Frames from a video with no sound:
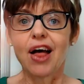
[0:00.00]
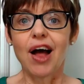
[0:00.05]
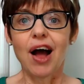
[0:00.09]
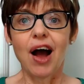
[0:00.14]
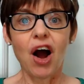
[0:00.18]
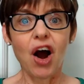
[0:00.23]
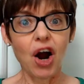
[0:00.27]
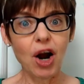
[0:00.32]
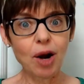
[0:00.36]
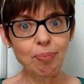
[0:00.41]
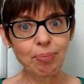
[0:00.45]

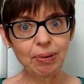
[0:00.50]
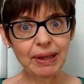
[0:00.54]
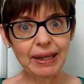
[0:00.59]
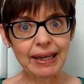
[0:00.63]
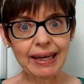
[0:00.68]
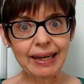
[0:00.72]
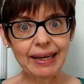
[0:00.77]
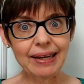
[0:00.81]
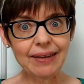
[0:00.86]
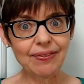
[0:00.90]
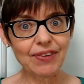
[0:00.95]
our
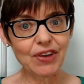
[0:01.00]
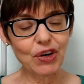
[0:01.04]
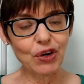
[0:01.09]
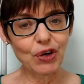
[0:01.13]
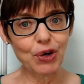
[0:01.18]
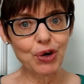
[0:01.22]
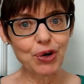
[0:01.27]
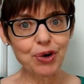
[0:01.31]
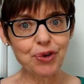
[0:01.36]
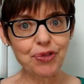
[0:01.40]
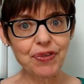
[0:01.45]
planet, the
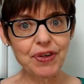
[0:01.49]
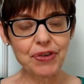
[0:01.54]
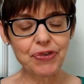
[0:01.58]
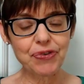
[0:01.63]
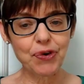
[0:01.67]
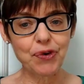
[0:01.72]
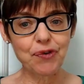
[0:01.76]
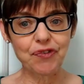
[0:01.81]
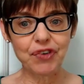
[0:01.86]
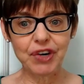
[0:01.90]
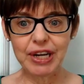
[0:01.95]
Earth, is
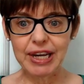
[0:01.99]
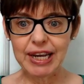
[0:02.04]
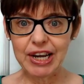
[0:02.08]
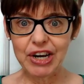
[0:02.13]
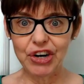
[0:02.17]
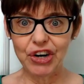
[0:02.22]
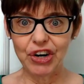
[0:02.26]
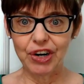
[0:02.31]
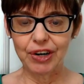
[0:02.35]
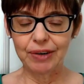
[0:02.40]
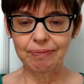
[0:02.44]
over
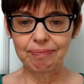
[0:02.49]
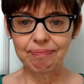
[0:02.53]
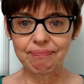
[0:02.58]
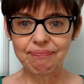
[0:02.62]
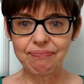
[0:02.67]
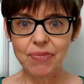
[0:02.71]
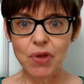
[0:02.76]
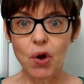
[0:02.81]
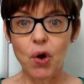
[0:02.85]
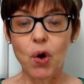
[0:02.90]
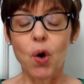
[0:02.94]
here.
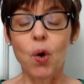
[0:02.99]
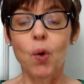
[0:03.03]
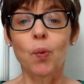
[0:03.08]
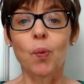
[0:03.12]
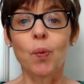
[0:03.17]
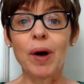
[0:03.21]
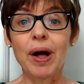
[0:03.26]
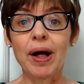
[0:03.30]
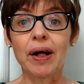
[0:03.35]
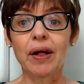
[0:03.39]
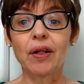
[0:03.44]

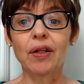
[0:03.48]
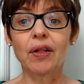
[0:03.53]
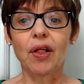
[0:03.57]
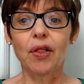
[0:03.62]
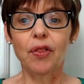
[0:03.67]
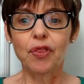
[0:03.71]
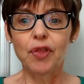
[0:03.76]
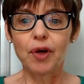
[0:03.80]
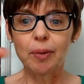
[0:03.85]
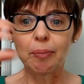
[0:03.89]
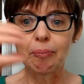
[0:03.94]
Well,
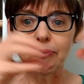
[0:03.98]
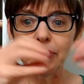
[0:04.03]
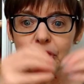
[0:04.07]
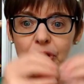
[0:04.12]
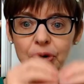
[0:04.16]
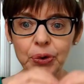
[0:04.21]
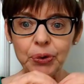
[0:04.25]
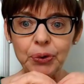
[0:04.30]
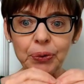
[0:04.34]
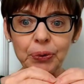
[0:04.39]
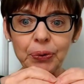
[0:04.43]
the
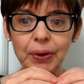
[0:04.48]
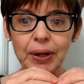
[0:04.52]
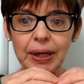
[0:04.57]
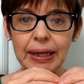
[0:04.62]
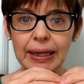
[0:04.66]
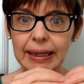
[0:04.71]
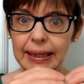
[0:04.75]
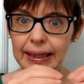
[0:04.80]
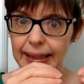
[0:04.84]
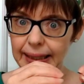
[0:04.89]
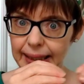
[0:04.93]
moon
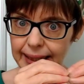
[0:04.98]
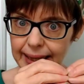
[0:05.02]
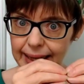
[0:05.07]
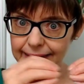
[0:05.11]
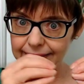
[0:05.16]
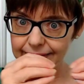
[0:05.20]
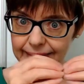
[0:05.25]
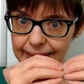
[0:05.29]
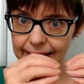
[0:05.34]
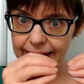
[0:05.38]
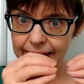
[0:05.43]

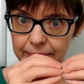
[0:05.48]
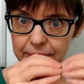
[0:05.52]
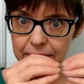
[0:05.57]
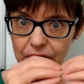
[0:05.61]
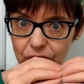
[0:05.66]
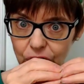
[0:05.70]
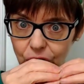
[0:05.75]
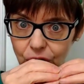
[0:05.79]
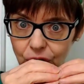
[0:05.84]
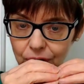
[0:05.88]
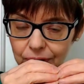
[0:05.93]
gets in the
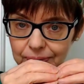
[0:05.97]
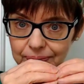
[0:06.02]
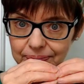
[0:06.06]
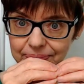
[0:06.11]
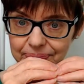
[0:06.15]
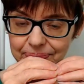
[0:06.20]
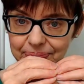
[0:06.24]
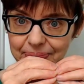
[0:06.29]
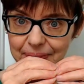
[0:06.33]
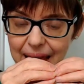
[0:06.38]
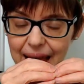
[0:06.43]
middle
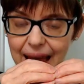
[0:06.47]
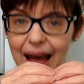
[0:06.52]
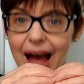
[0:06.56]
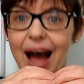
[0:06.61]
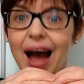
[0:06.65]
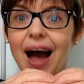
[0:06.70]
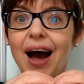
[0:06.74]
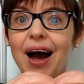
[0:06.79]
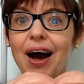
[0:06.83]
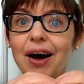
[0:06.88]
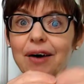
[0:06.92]

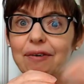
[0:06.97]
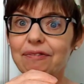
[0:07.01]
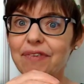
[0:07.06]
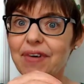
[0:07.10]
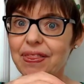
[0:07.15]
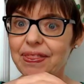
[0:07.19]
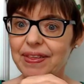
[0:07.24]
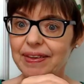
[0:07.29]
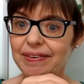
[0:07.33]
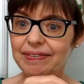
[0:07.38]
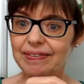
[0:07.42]
of
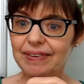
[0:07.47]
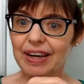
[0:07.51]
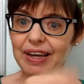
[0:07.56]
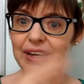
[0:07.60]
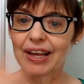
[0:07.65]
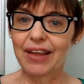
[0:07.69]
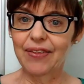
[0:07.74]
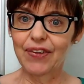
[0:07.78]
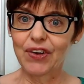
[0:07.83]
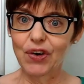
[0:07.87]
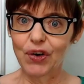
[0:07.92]
the sun
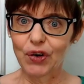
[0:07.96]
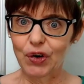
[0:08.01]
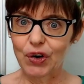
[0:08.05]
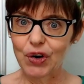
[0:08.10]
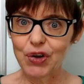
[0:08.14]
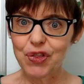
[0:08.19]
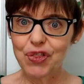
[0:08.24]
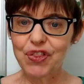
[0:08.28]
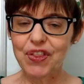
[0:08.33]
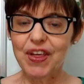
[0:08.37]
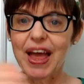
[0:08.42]
and the
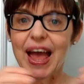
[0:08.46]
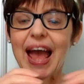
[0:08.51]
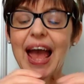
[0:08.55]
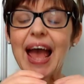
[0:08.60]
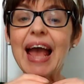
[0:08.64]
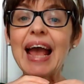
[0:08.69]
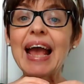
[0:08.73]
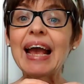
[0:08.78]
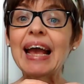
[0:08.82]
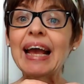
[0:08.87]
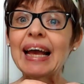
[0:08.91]
Earth
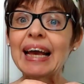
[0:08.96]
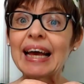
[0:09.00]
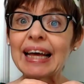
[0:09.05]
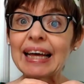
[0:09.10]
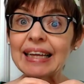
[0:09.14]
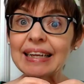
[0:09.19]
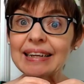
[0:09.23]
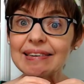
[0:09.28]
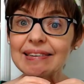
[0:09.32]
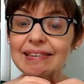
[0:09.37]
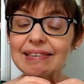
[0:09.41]

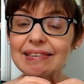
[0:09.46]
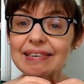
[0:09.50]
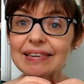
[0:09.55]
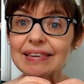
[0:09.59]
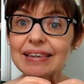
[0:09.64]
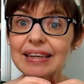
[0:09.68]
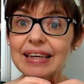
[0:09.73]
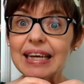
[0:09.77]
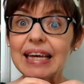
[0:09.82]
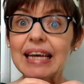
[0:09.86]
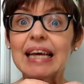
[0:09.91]
and
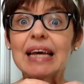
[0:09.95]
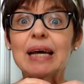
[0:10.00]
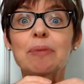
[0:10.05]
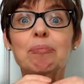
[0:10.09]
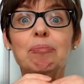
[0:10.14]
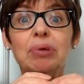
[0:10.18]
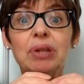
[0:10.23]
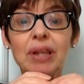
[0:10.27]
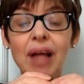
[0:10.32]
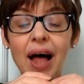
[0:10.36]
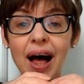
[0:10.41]

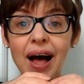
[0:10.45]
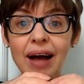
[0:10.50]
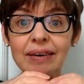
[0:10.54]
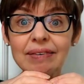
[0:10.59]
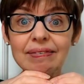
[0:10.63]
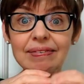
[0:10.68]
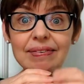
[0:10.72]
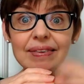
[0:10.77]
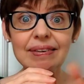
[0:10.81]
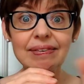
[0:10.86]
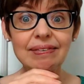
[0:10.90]

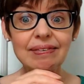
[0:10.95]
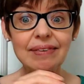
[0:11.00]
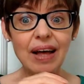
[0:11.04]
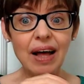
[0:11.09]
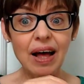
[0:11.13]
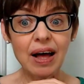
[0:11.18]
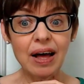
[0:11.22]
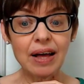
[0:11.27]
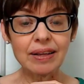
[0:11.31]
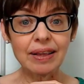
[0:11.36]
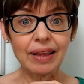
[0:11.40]
blocks the
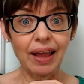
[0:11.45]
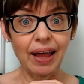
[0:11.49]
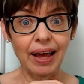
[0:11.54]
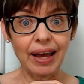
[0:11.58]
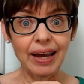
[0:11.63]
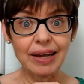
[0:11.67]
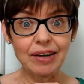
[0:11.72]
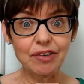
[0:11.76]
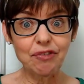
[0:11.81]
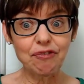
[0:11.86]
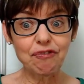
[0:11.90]

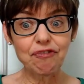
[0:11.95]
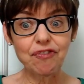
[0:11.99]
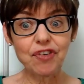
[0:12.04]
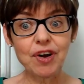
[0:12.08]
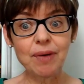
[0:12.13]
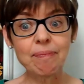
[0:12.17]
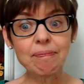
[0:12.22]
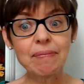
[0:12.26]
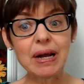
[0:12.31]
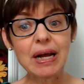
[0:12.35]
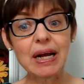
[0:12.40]
sunlight
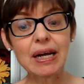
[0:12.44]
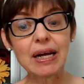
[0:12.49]
from